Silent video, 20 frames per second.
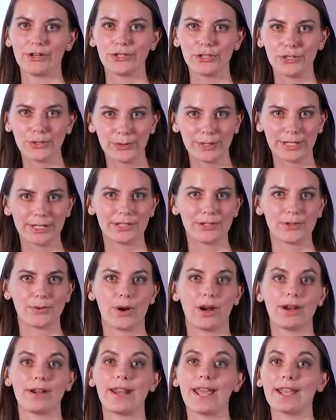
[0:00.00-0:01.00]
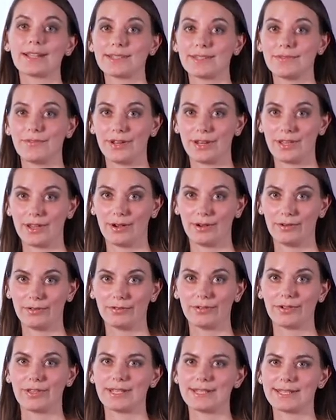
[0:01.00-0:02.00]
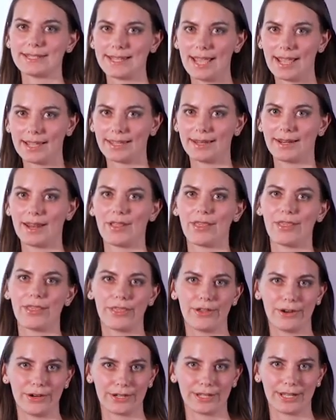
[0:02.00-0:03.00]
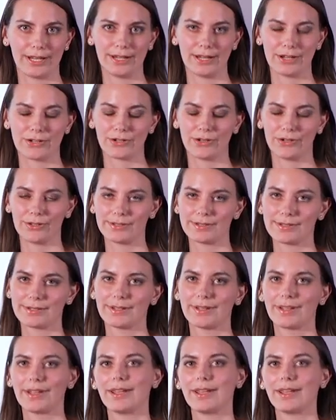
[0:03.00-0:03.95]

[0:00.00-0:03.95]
Tune into our next video for the second and third conditionals.